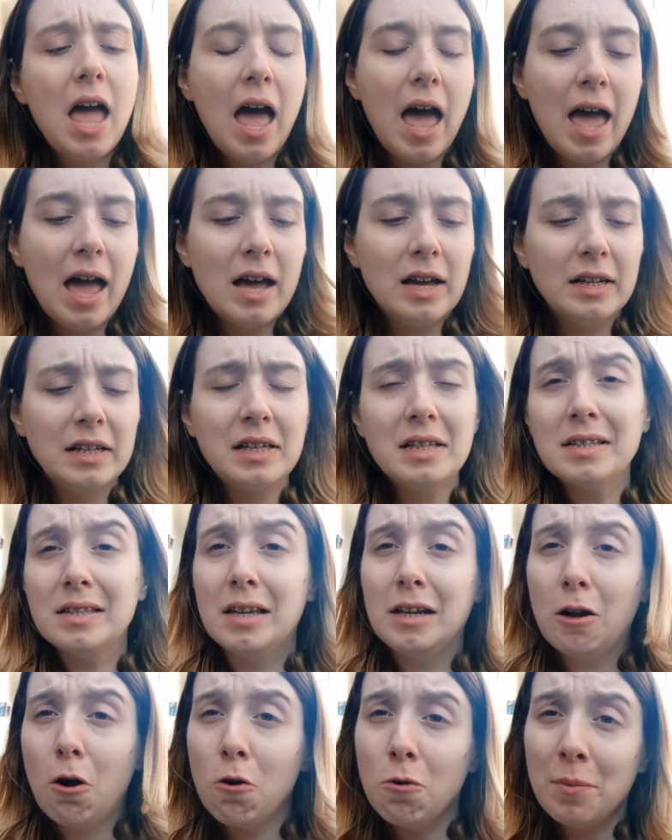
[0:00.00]
And he's
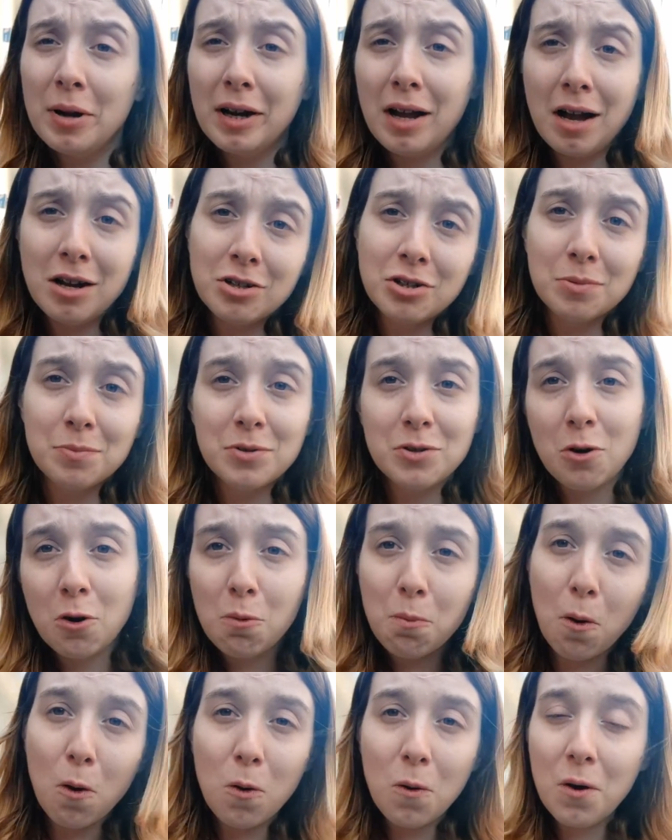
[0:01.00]
like, oh my gosh, I'm
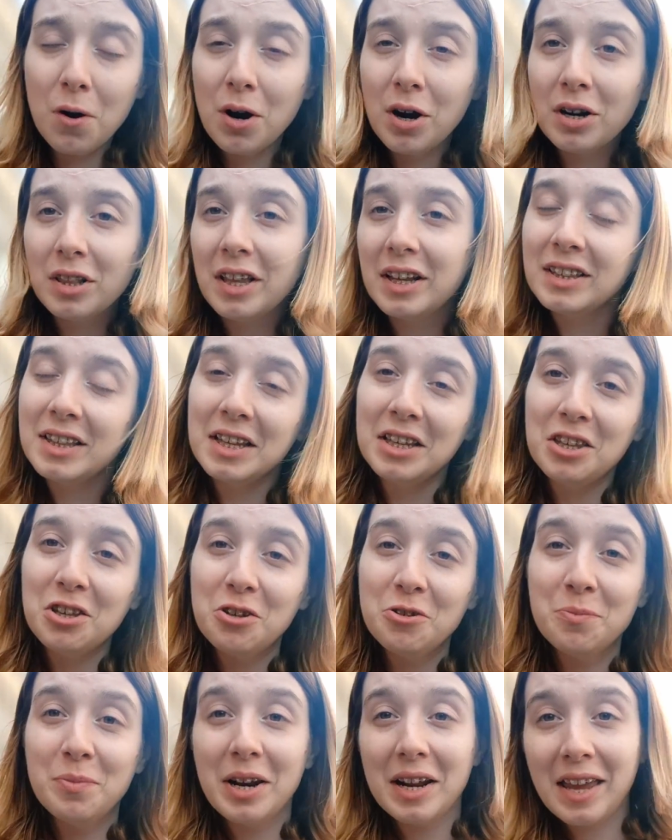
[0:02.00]
so poor, like thank
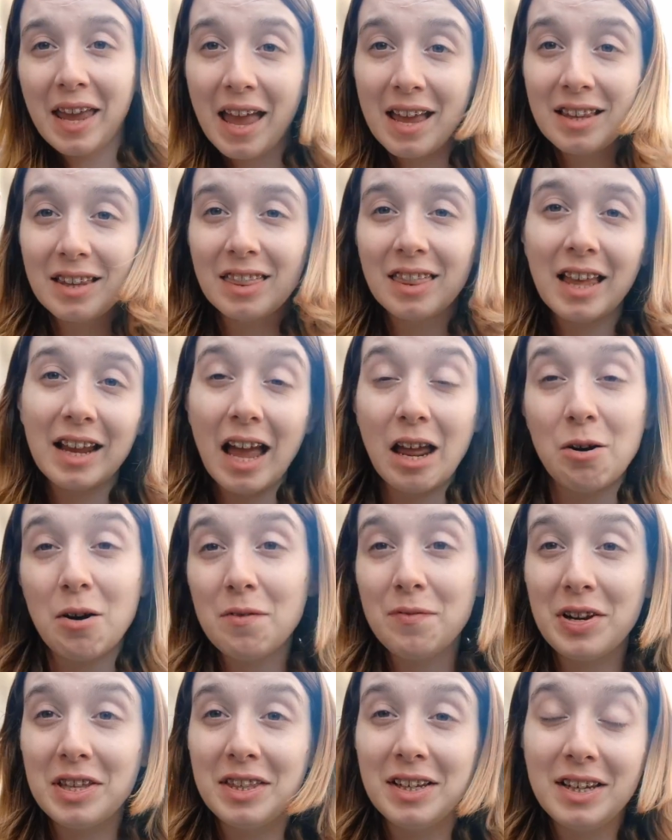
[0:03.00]
you, but I can't, like I don't
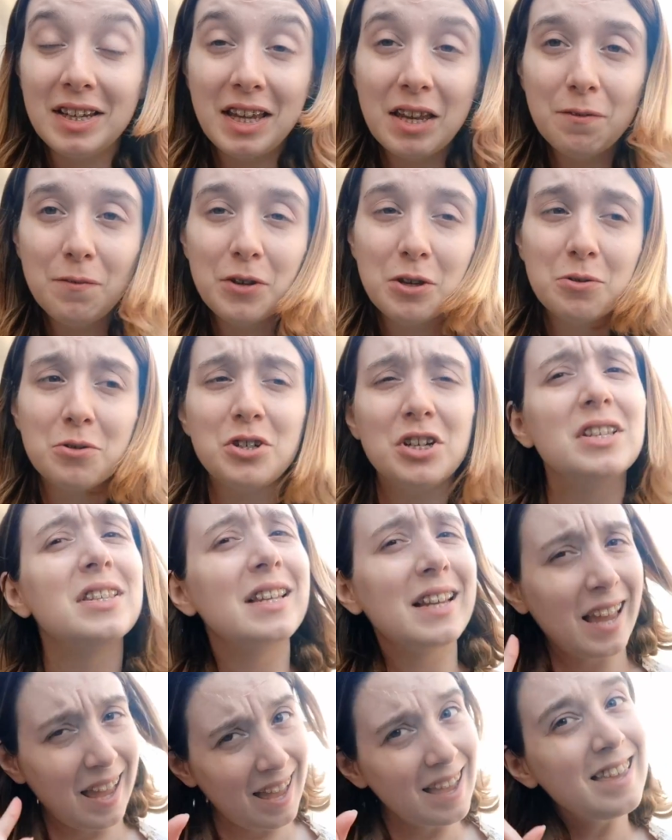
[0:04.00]
have anything to give you. And she's
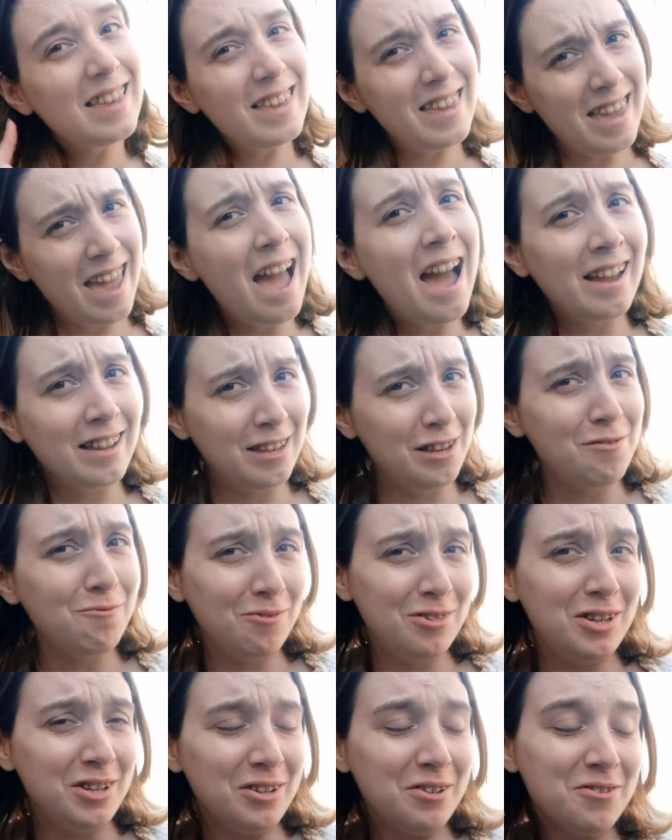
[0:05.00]
like, yeah, you
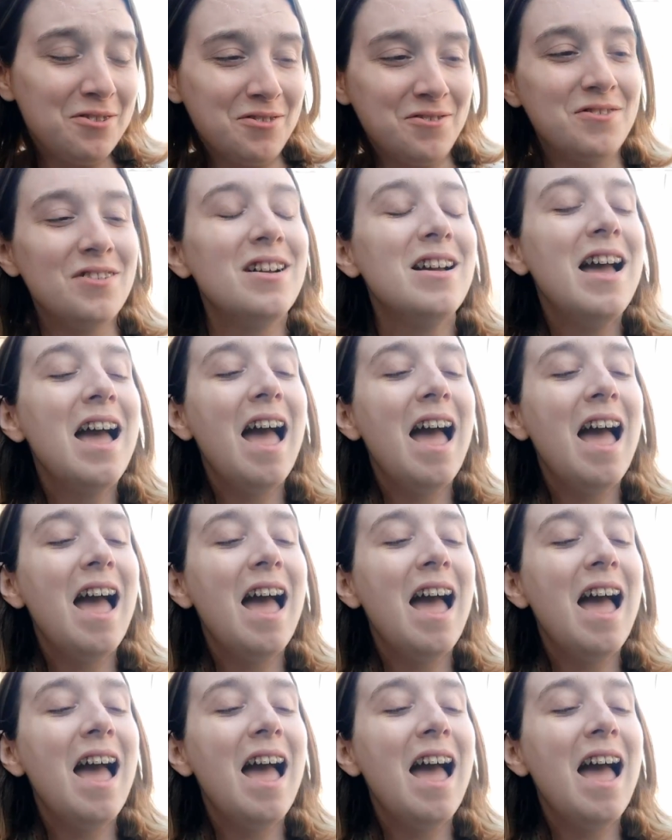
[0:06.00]
do.